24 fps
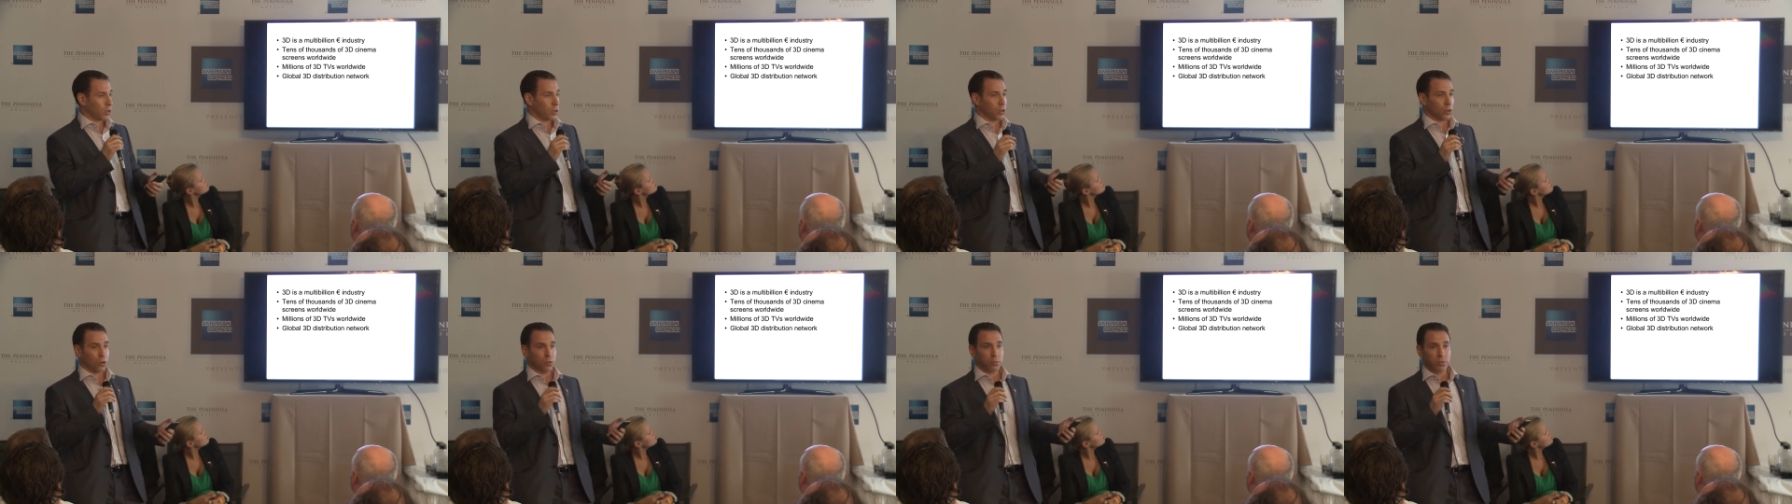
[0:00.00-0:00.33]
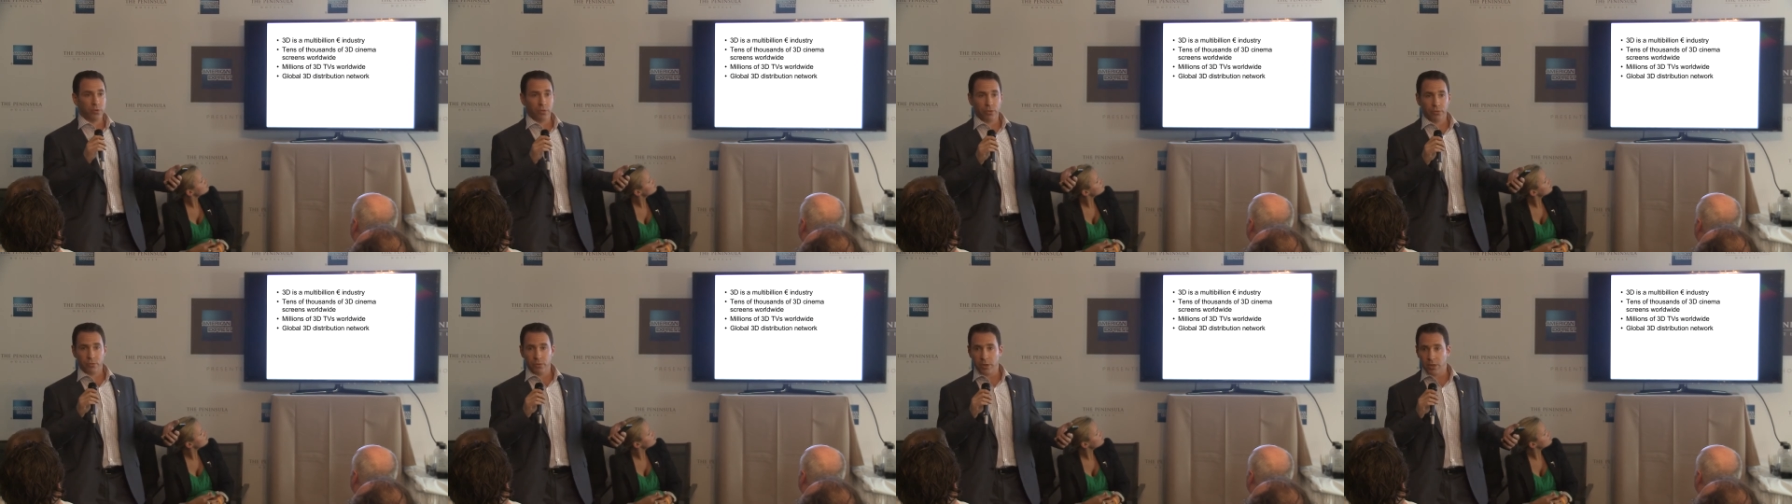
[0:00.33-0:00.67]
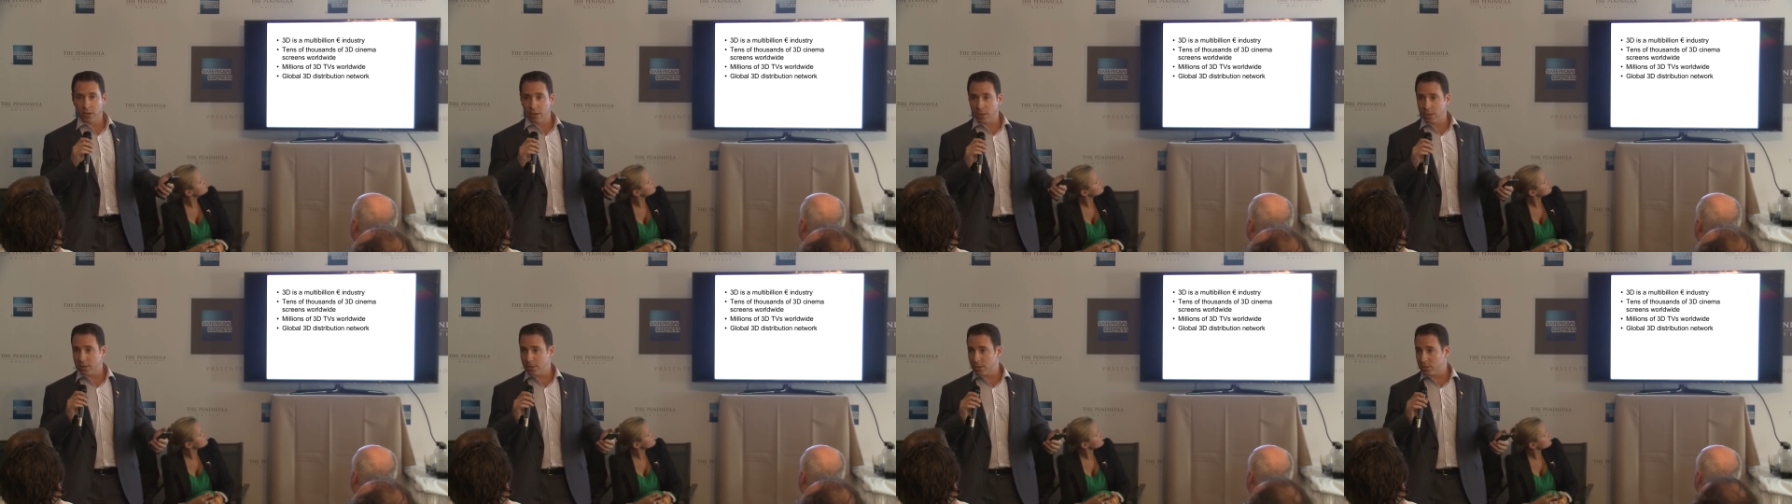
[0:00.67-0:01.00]
global three
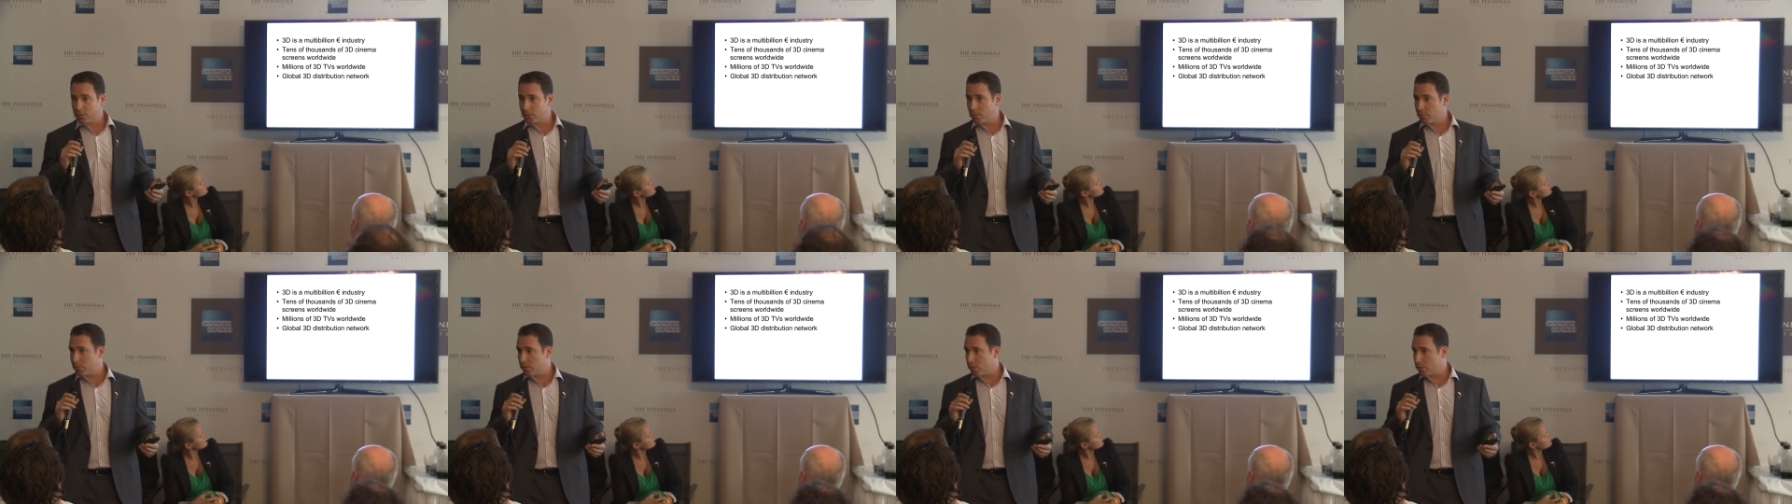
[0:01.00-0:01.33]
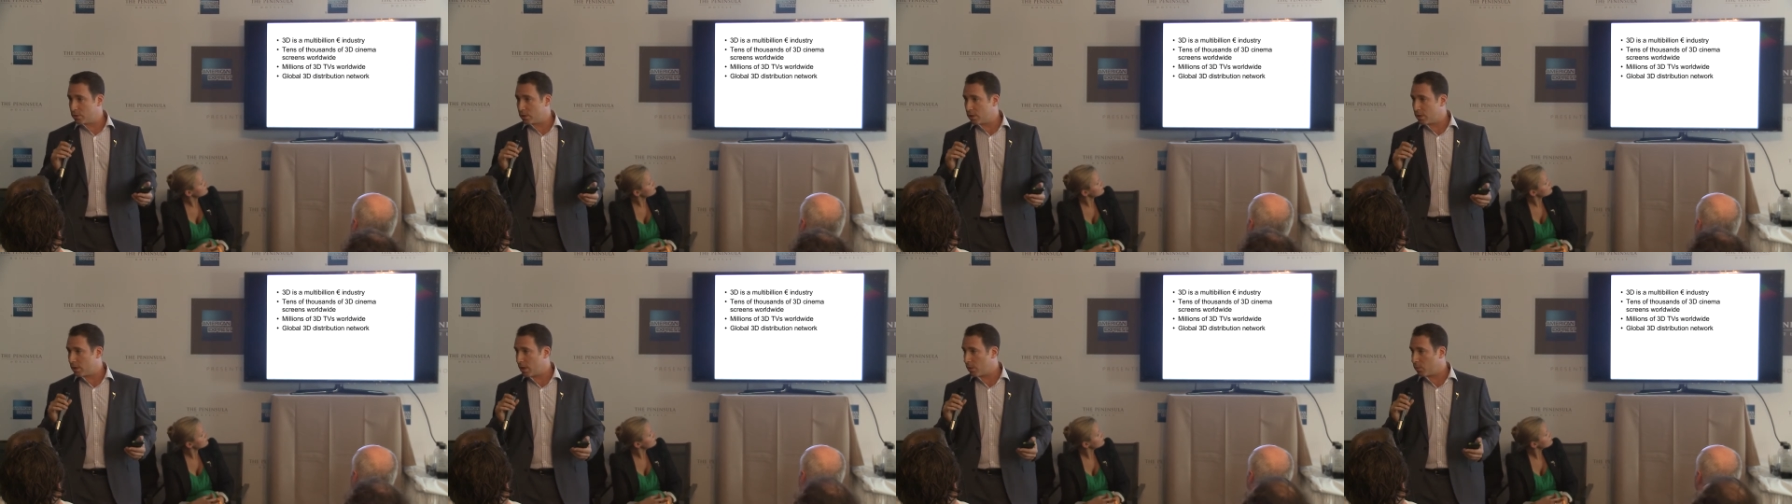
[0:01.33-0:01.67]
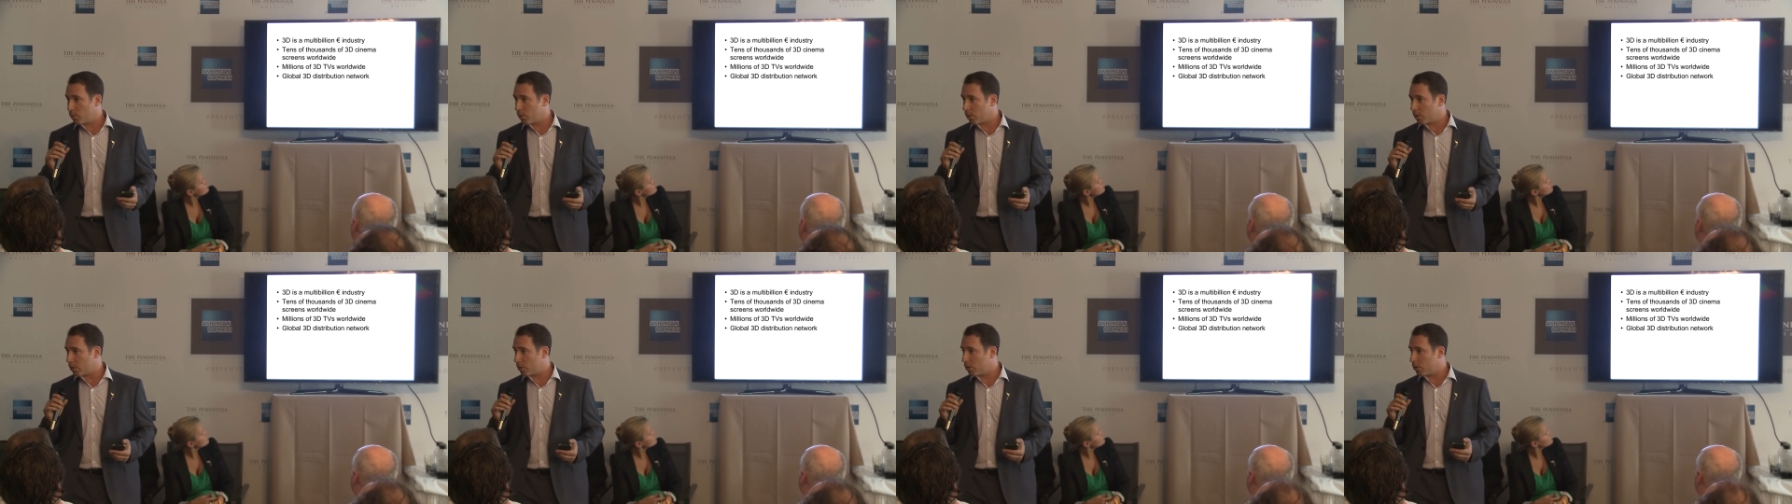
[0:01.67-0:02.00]
D distribution
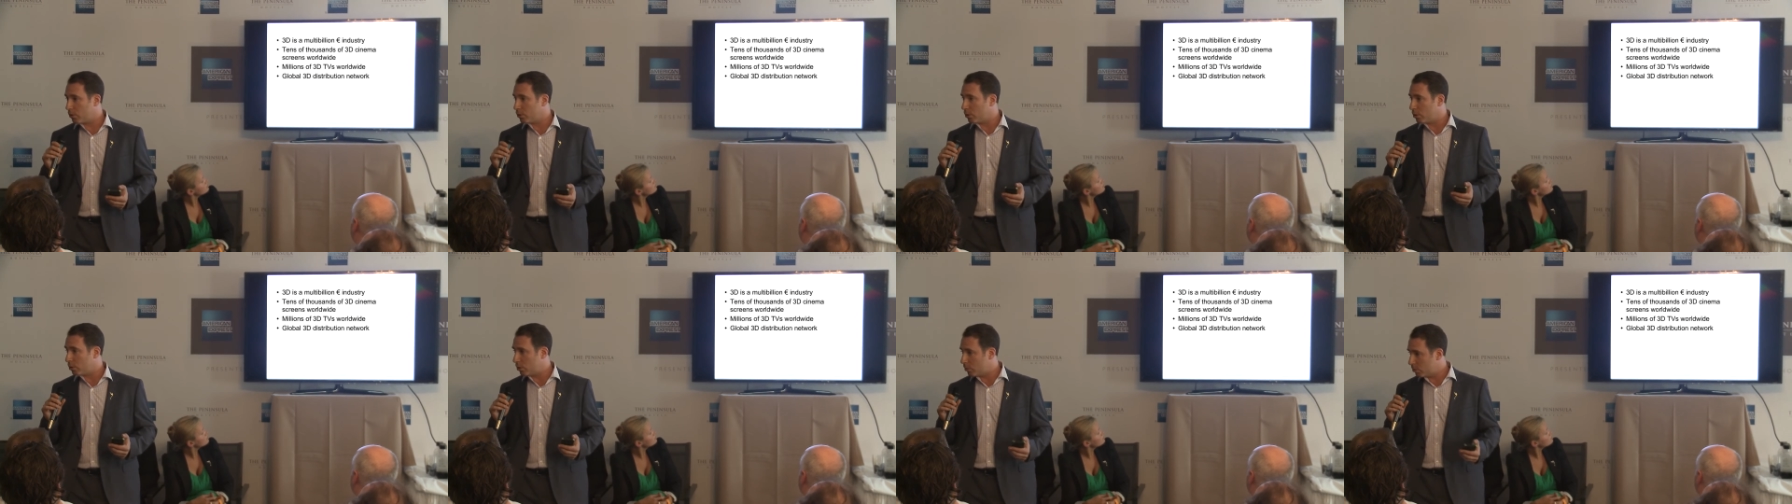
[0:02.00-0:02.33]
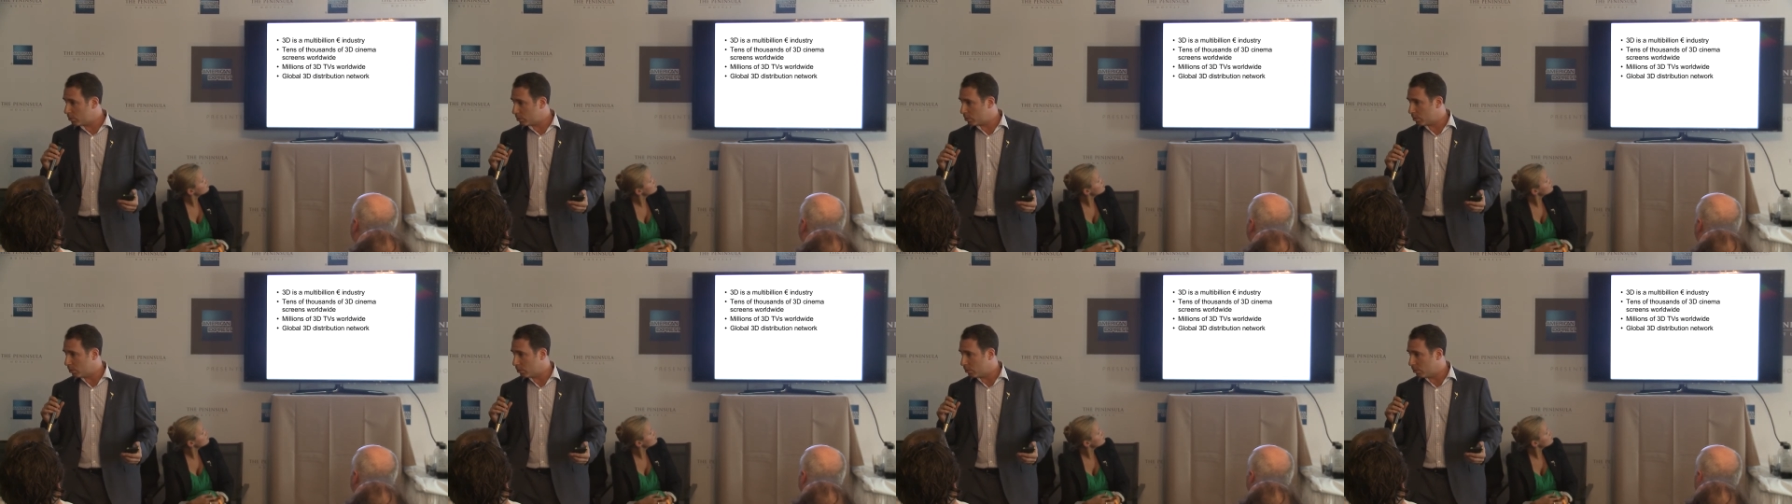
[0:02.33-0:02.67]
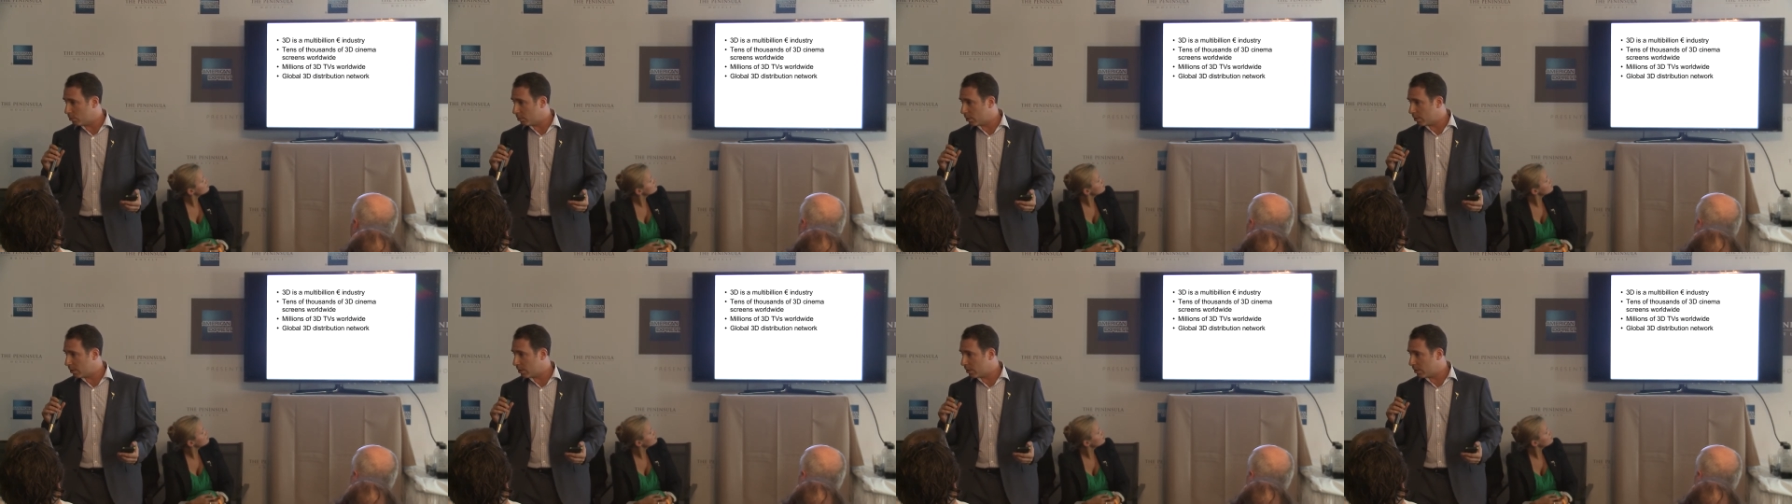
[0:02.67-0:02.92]
network called YouTube